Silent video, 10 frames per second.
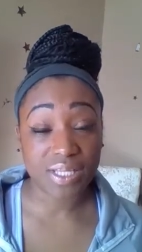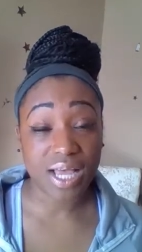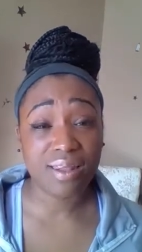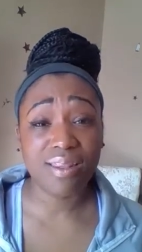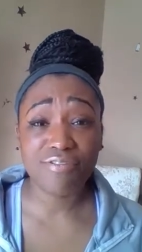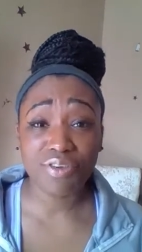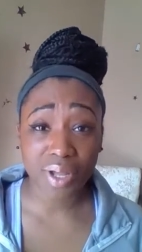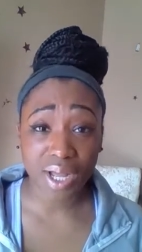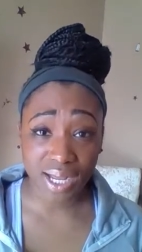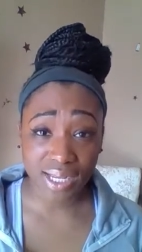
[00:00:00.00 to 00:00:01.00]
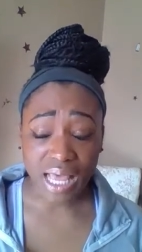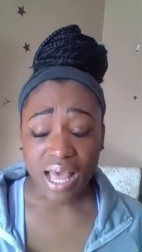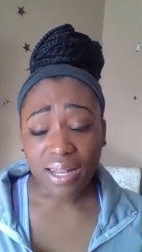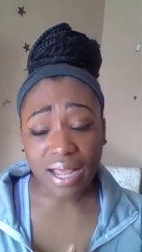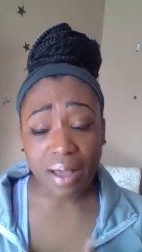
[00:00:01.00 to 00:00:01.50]
I love you guys.
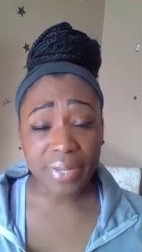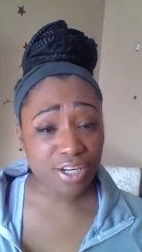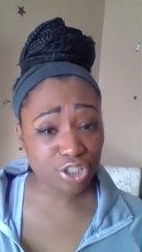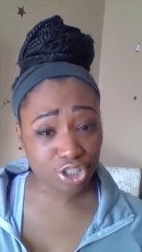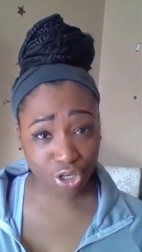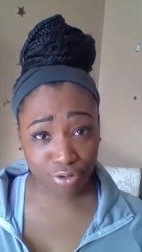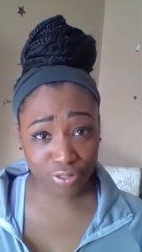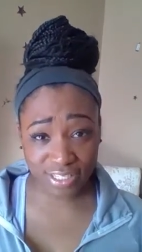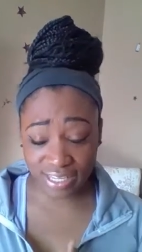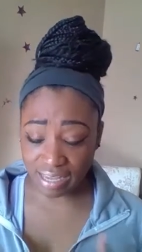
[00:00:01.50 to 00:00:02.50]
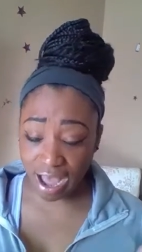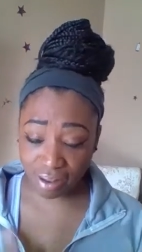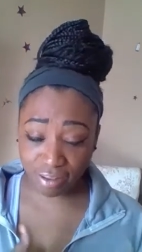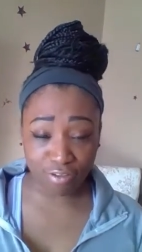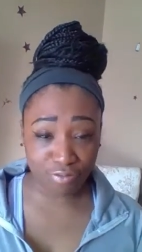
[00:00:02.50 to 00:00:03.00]
Like, I'm gonna get a shirt that says I
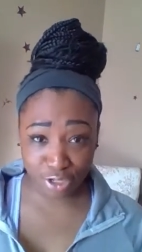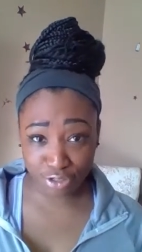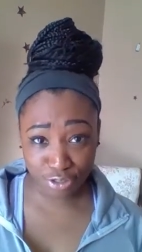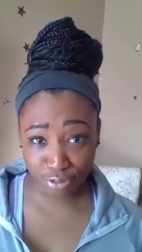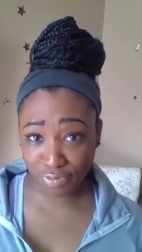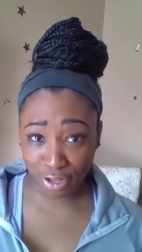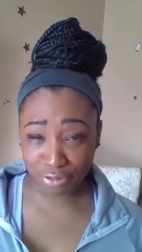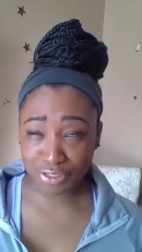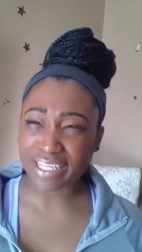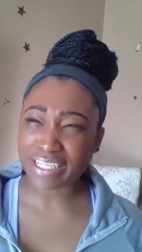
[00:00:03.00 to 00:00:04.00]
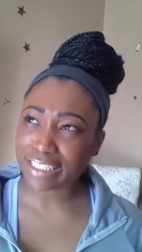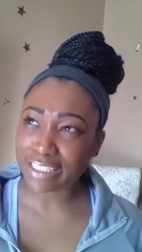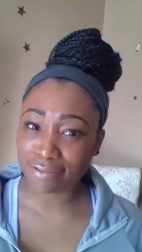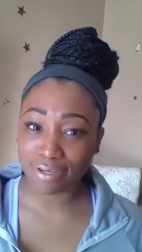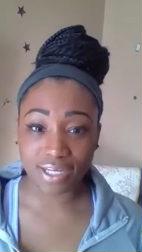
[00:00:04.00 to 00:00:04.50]
love my YouTube followers. Like,
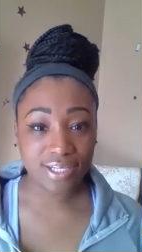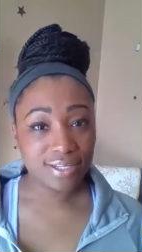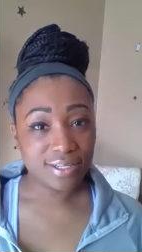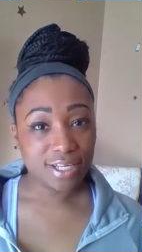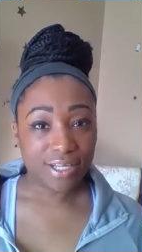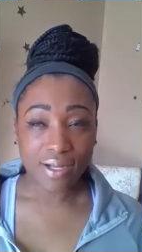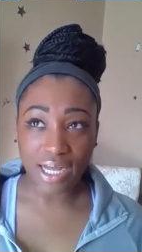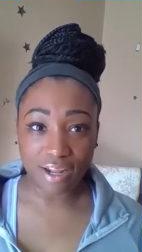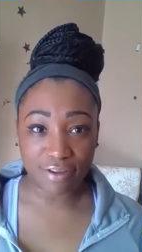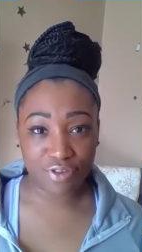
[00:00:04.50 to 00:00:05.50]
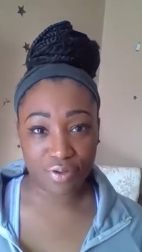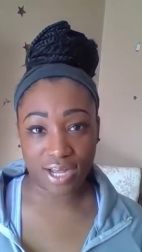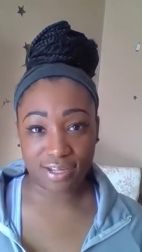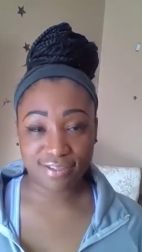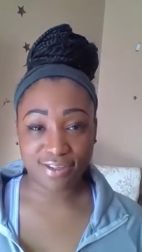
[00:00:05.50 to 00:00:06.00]
oh, I love you
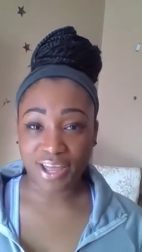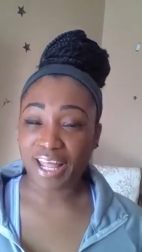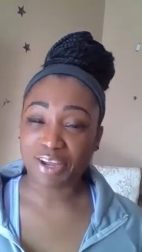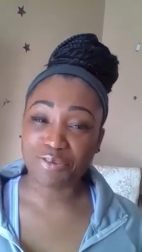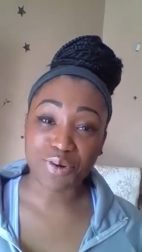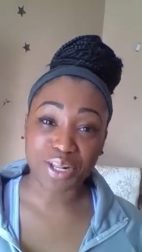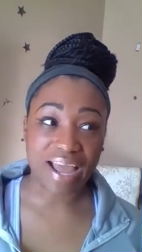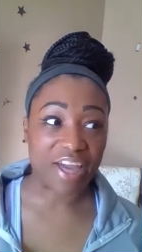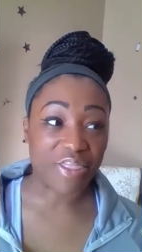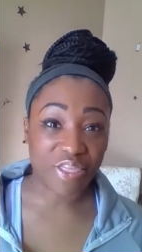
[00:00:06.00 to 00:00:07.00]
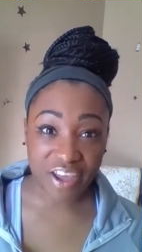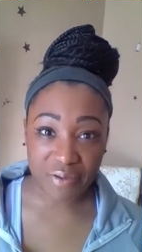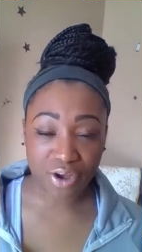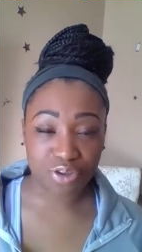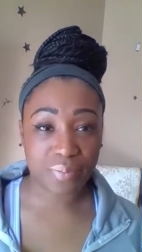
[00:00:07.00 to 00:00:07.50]
guys. Okay, like really, I think
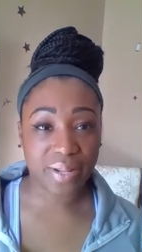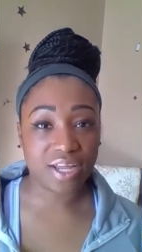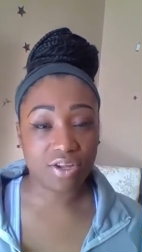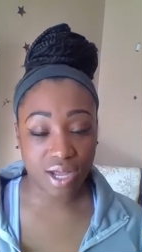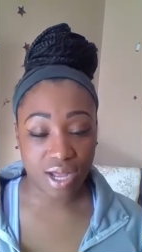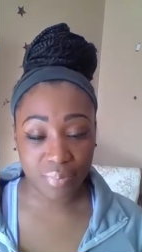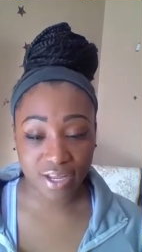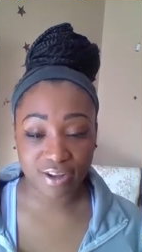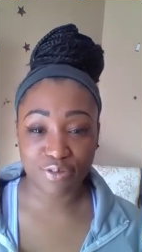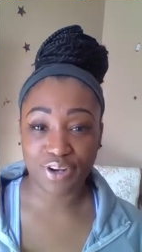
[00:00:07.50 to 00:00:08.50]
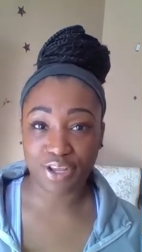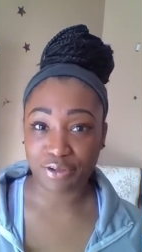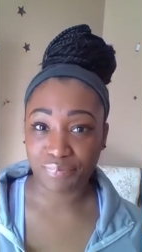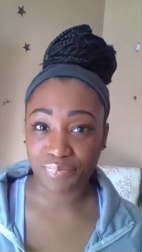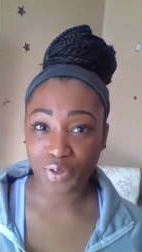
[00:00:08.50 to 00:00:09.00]
about you. I'm like, you gotta make another
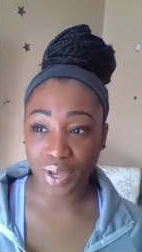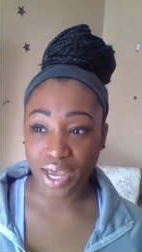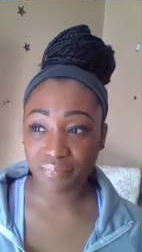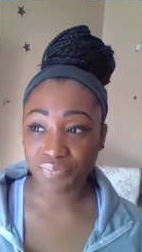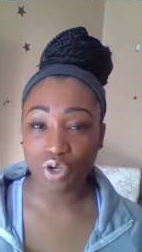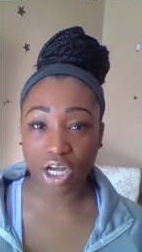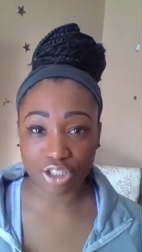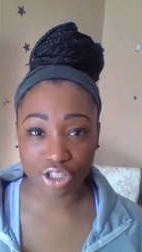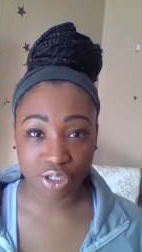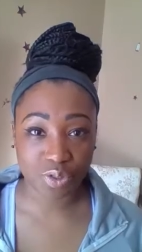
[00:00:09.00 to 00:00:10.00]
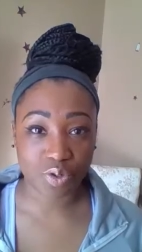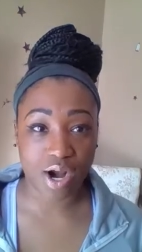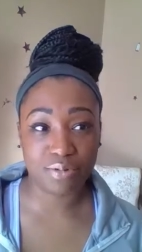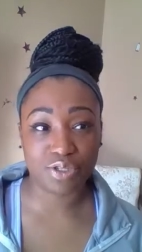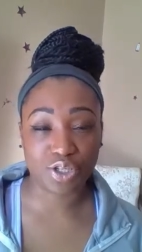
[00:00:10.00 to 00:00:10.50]
video. Okay, you got your
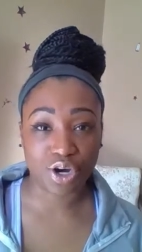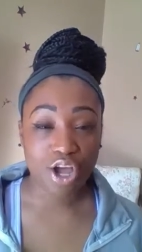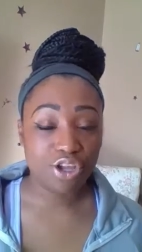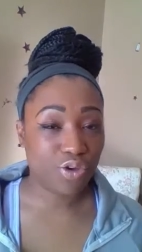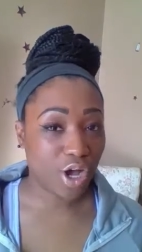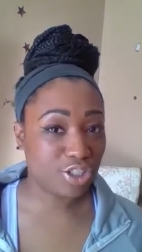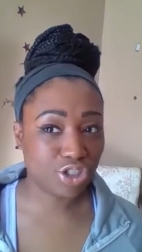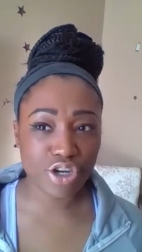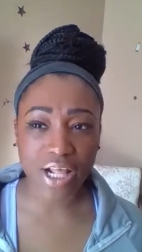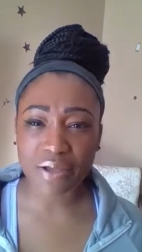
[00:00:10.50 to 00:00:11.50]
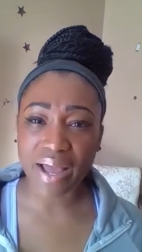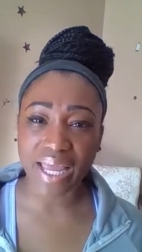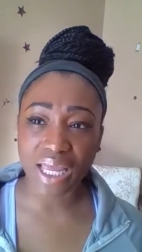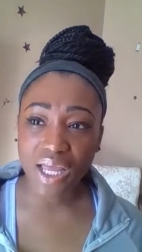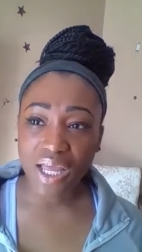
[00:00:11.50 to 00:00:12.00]
subscribers there. You got your, you're like
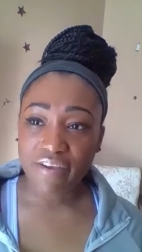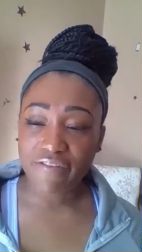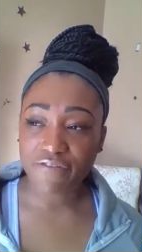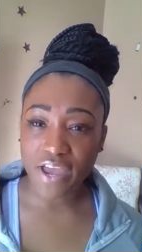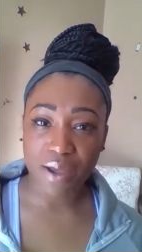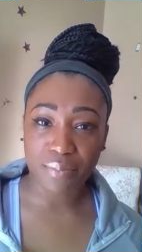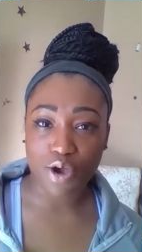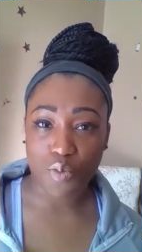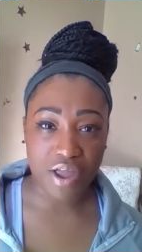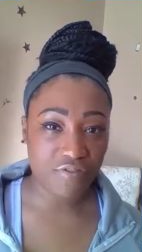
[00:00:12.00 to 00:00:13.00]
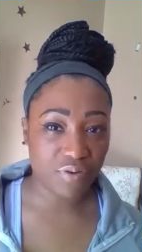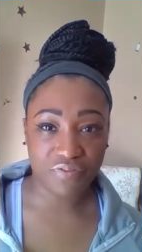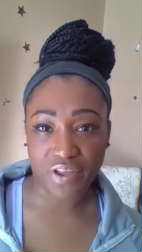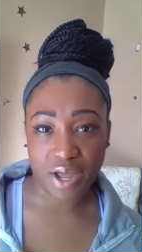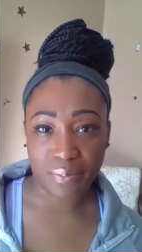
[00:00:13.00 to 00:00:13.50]
my family away from
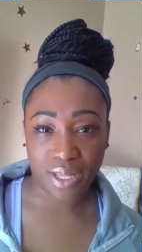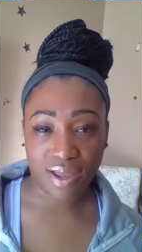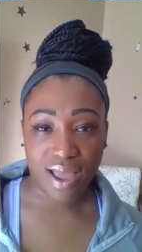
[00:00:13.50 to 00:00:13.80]
family.